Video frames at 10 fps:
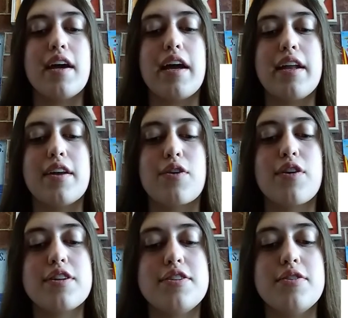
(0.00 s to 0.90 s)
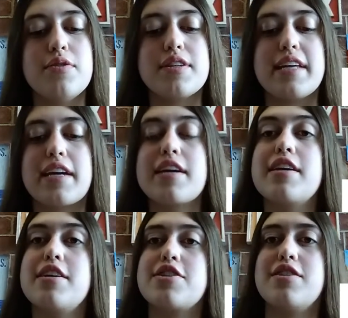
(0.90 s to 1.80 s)
And according to the second
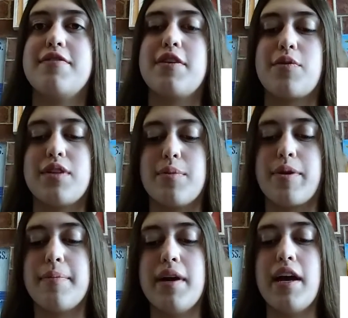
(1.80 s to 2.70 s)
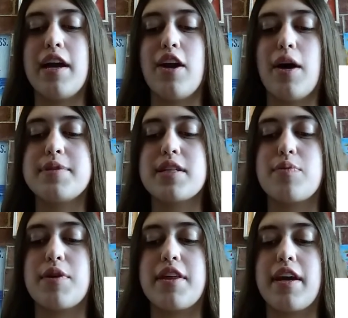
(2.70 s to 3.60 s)
condition of equilibrium, an object
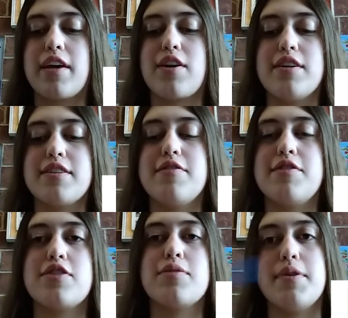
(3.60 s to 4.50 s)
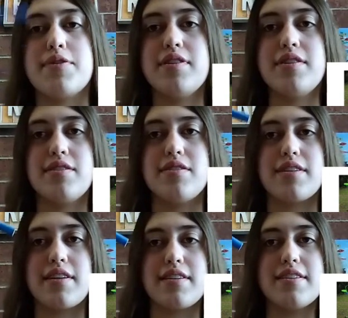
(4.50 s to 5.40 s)
with a constant rotational motion,
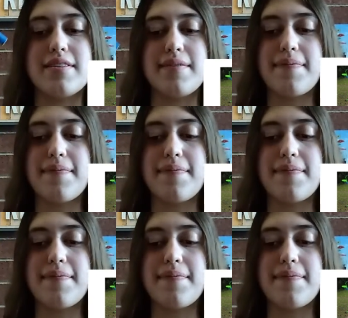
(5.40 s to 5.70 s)
just like this,